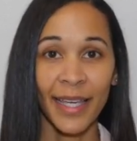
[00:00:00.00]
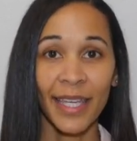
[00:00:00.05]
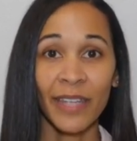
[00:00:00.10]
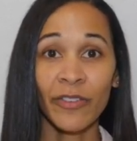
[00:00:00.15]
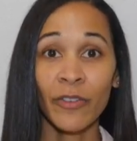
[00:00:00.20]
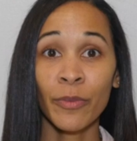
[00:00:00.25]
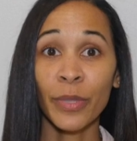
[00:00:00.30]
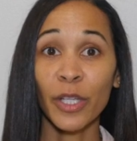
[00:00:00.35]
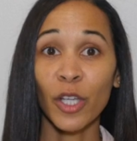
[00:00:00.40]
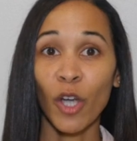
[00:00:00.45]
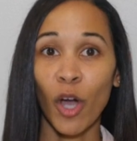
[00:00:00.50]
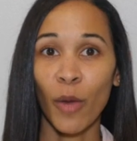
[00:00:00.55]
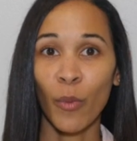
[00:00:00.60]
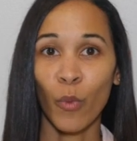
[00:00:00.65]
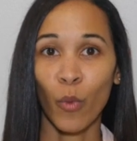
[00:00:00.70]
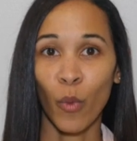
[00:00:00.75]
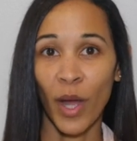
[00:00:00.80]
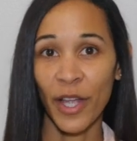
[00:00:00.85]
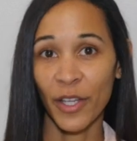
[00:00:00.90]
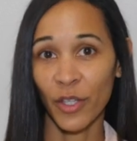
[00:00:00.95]
even
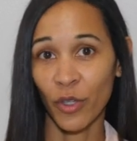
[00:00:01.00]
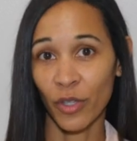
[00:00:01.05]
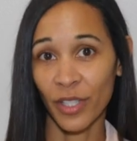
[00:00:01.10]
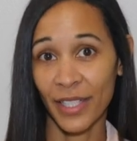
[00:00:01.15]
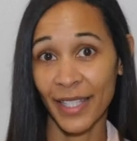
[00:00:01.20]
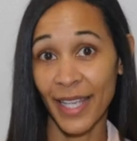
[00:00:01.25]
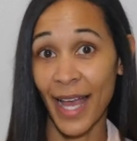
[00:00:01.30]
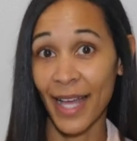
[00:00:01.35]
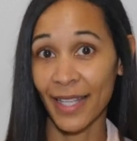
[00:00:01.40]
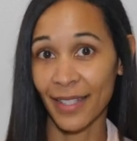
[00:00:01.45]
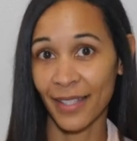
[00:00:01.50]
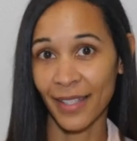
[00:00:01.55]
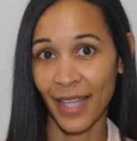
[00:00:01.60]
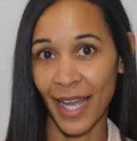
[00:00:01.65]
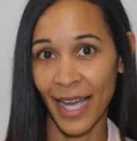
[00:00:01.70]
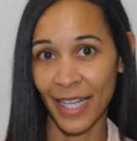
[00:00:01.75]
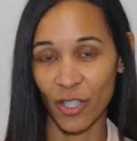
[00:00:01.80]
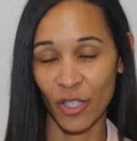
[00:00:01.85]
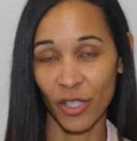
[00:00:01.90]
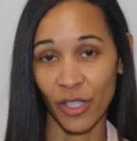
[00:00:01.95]
beyond what your test
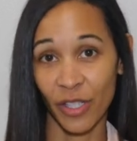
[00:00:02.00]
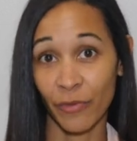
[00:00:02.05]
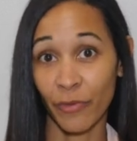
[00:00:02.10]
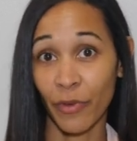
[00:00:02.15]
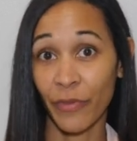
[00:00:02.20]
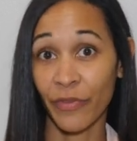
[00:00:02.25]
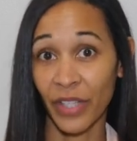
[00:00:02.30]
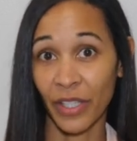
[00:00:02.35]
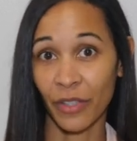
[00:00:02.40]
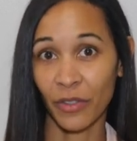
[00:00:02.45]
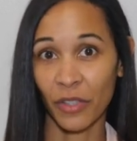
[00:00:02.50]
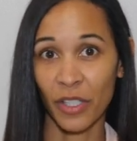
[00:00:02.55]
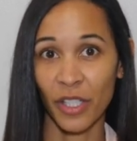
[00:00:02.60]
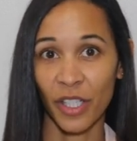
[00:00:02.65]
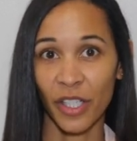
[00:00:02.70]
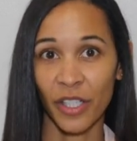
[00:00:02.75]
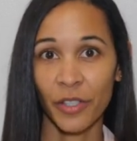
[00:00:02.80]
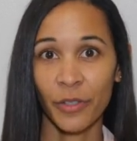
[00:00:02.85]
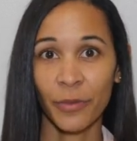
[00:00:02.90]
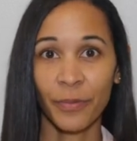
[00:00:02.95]
actually reveals
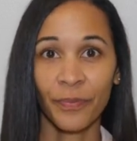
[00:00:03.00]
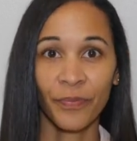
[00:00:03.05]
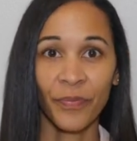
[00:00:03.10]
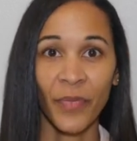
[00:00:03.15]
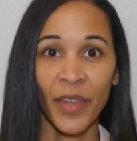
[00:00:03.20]
to you.